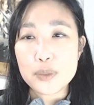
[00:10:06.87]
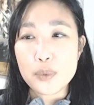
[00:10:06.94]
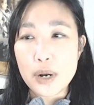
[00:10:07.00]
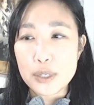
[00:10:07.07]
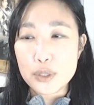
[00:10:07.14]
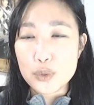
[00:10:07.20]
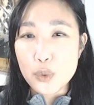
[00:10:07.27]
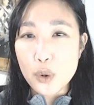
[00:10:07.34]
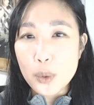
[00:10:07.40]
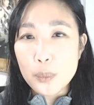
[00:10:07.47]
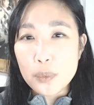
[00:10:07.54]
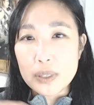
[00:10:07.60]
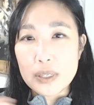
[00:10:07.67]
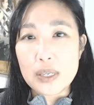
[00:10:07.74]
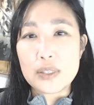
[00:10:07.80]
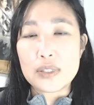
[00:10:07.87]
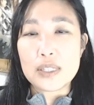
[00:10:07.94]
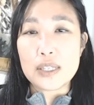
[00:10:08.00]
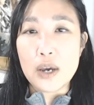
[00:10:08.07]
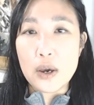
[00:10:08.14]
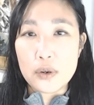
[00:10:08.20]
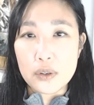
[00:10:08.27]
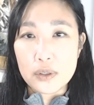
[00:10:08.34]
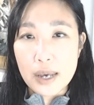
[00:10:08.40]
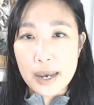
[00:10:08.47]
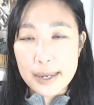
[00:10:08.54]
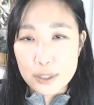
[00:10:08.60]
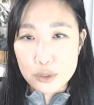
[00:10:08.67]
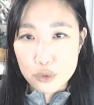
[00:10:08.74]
whereas normally it's the underlying